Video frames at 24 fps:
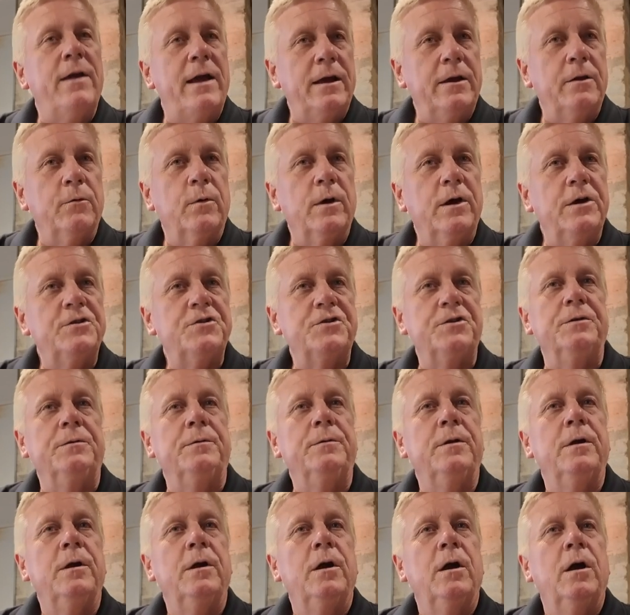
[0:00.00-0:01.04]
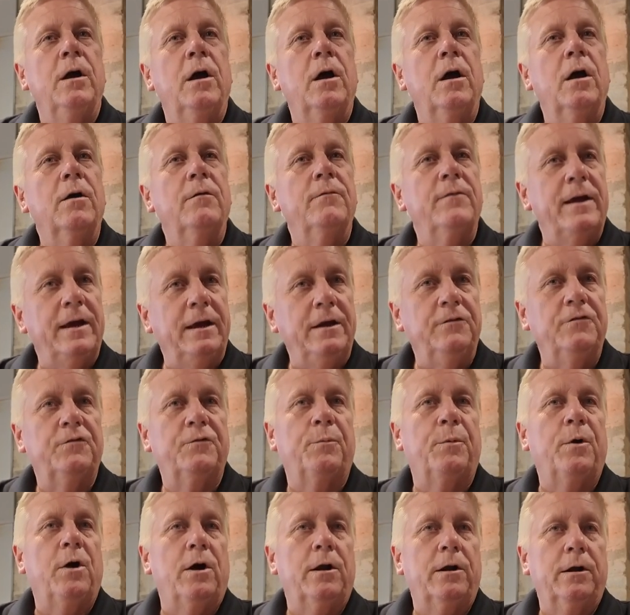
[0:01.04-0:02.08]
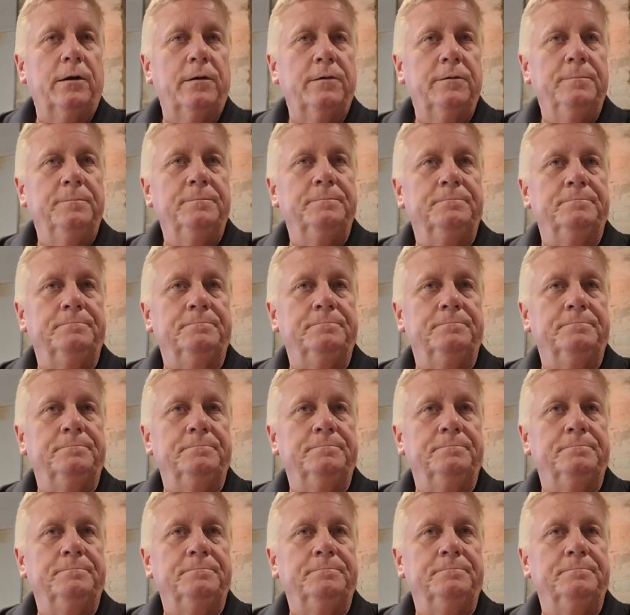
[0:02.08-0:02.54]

evaluation of aged product.